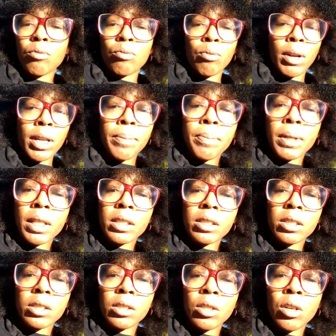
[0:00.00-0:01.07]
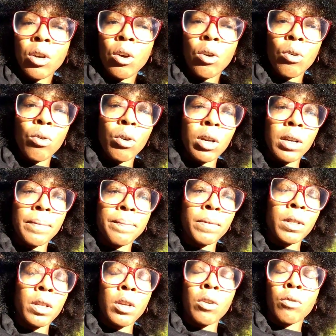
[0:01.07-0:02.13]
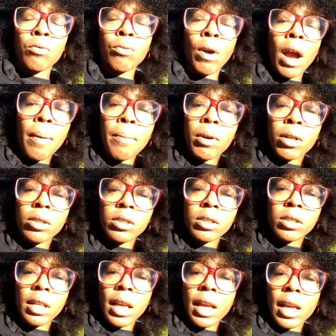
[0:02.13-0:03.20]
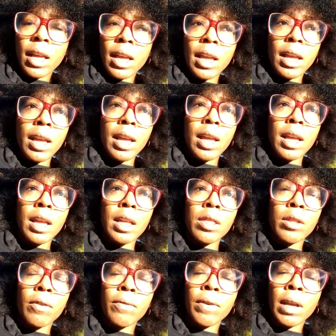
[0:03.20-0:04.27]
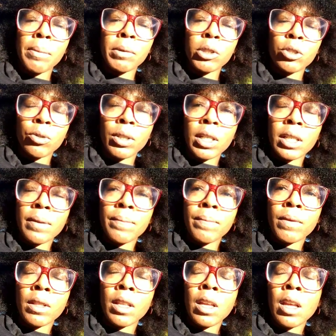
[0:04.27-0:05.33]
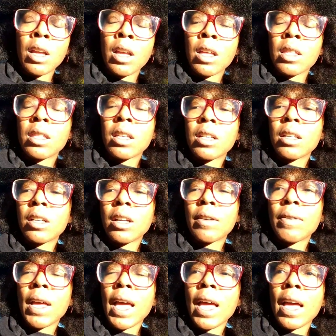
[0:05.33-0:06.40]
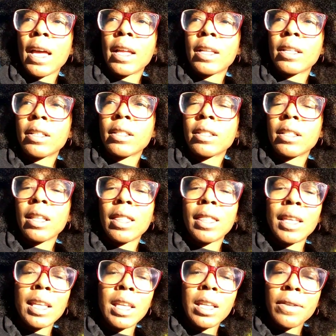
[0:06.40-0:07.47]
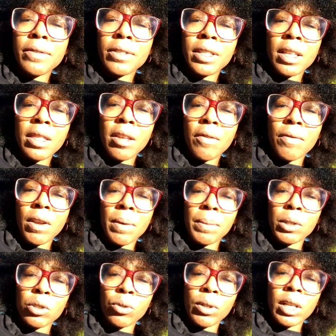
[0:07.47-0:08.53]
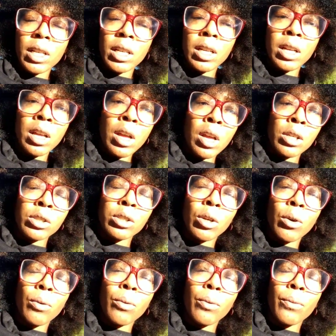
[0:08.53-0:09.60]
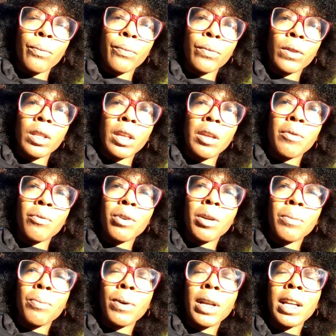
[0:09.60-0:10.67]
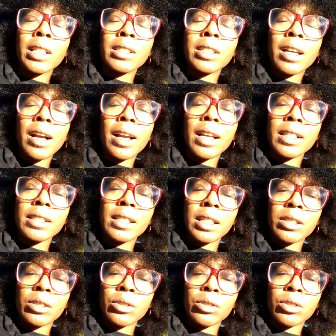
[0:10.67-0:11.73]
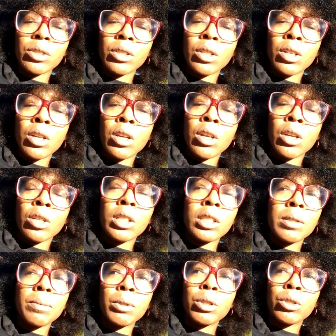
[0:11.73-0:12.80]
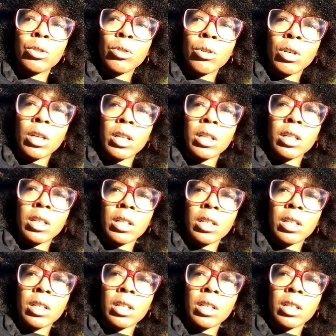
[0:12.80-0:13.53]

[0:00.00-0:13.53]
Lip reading: rapists or robbers in their family tree. They could have had thieves in their family tree. So if we are praying to our ancestors, we need to be sure,